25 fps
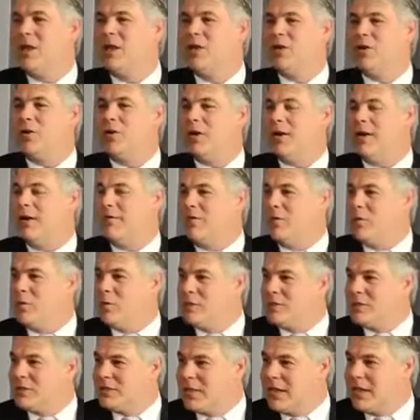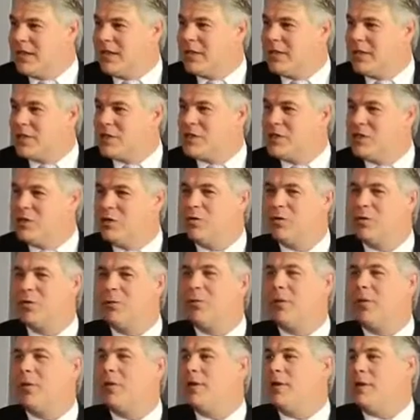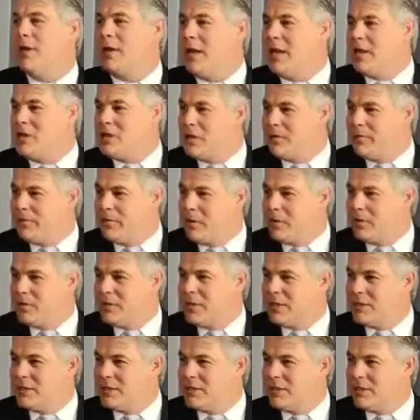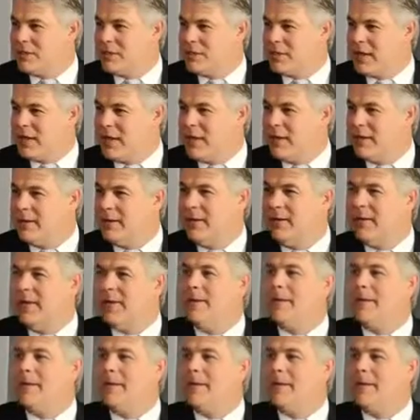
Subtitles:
They're in everyone's skin tissue. They're part of the aging process of the skin,